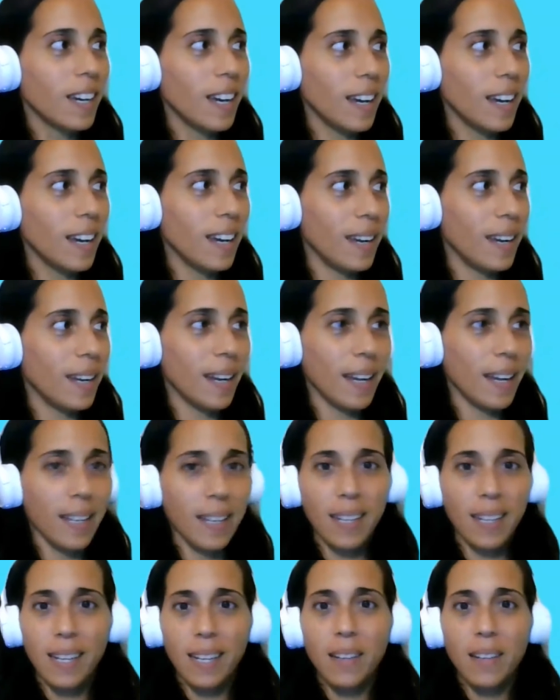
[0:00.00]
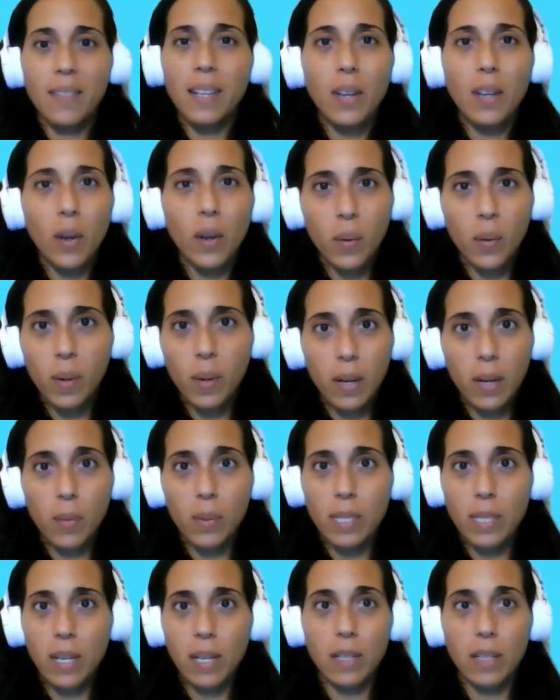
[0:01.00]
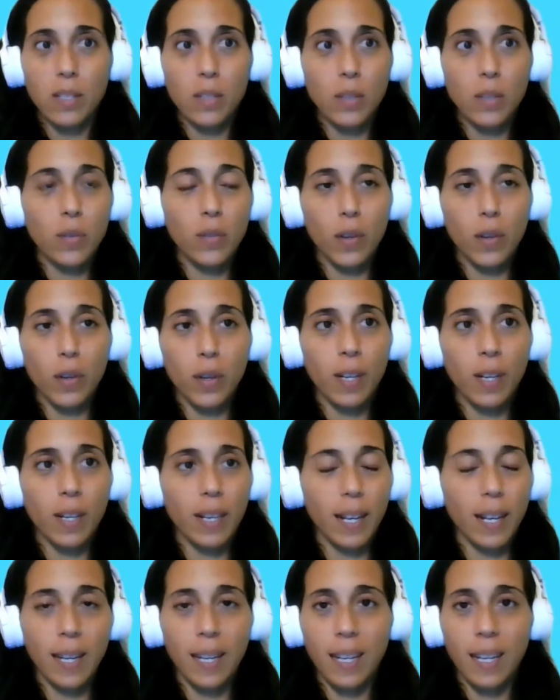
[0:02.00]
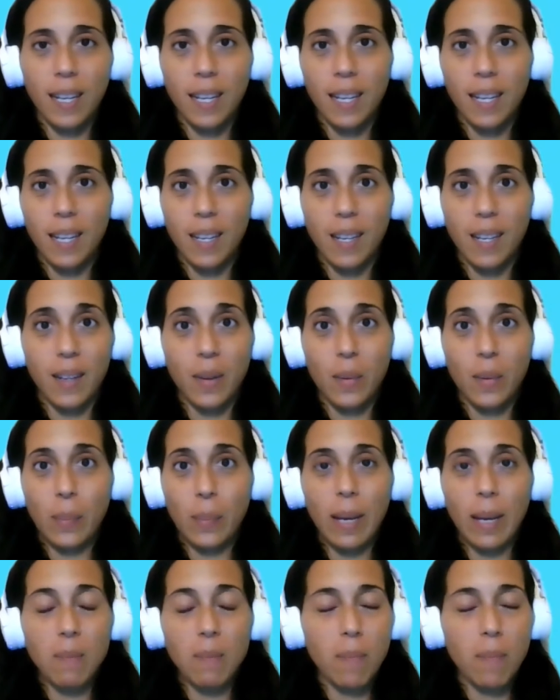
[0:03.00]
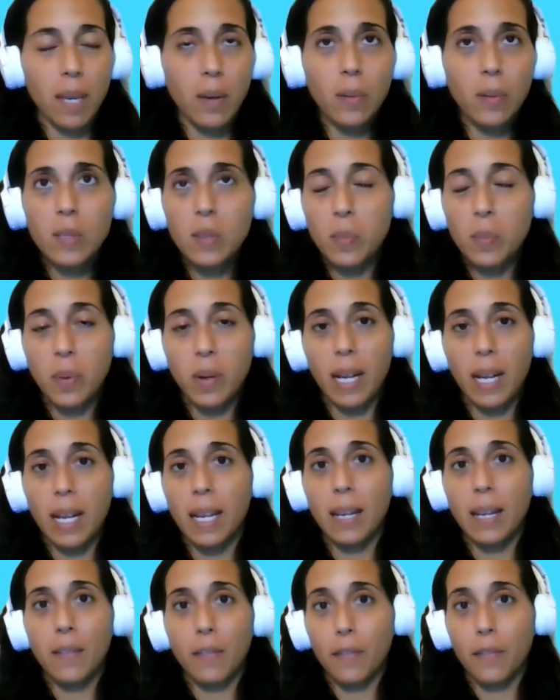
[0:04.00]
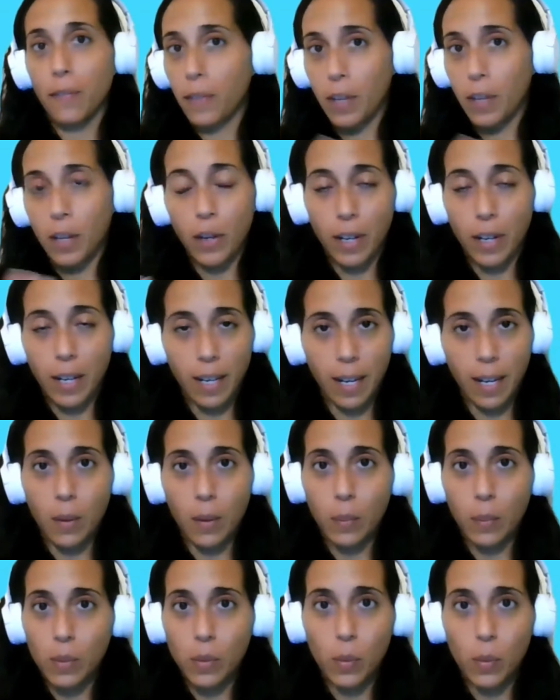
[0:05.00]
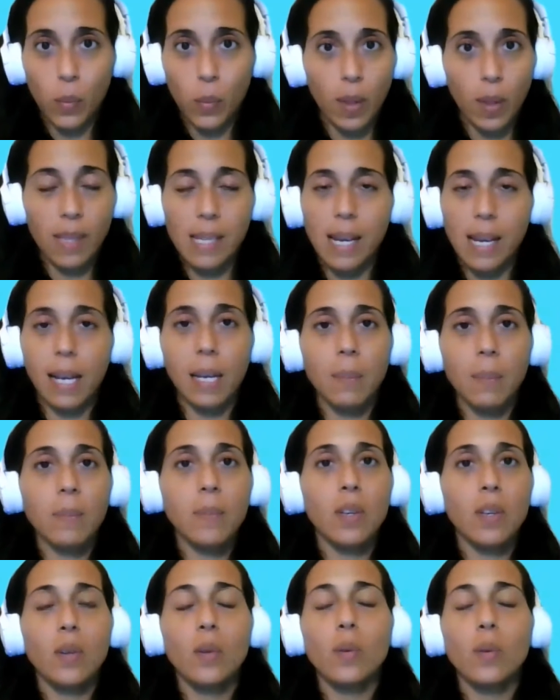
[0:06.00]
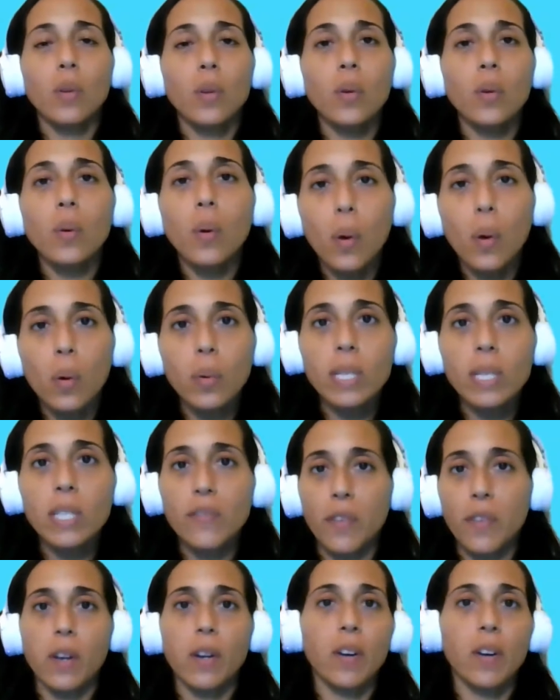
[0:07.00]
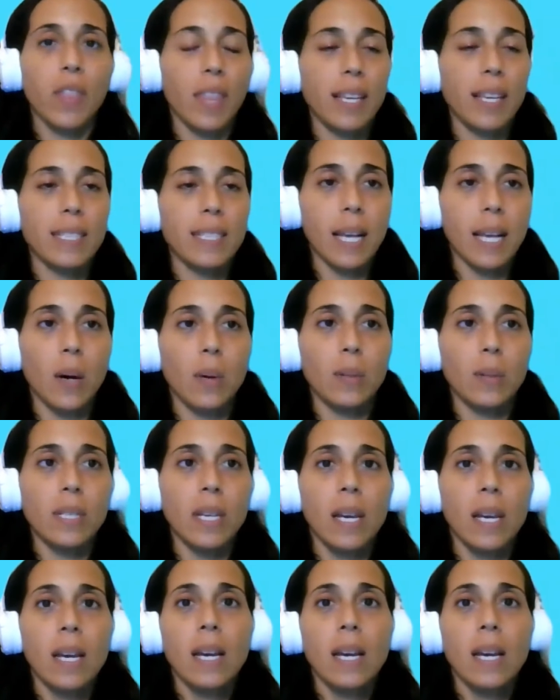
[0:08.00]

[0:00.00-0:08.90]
and I didn't even know what I was gonna do for like my meals, but I figure it out with time. You always figure things out.